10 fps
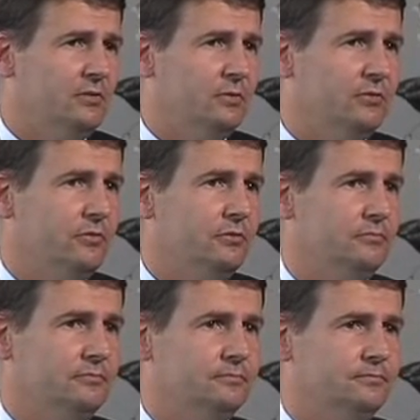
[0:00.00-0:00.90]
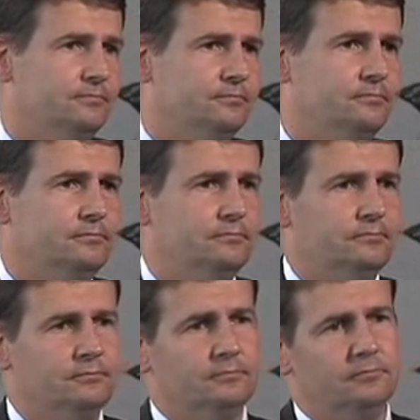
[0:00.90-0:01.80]
Okay. So expand
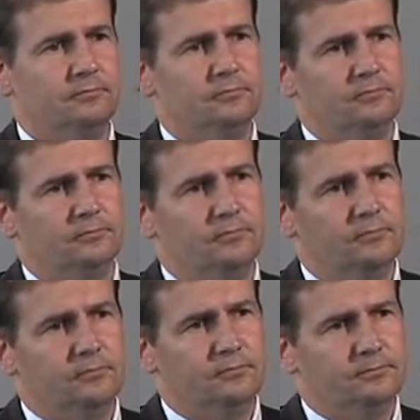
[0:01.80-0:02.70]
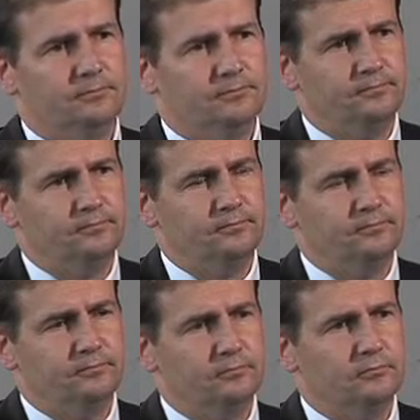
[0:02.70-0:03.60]
on the core
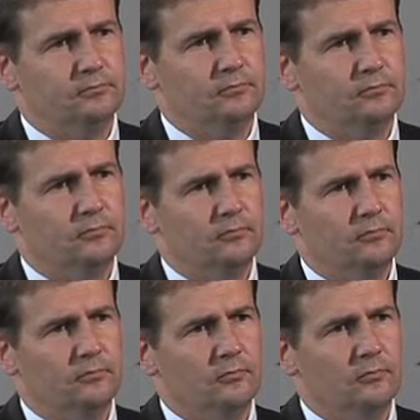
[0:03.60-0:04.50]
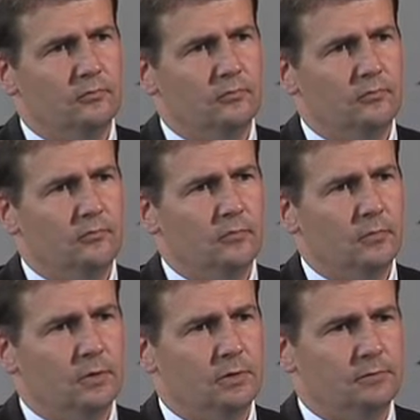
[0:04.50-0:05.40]
SmartTrust business
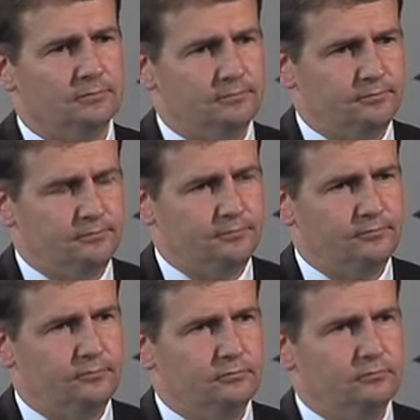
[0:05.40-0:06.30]
before the acquisition.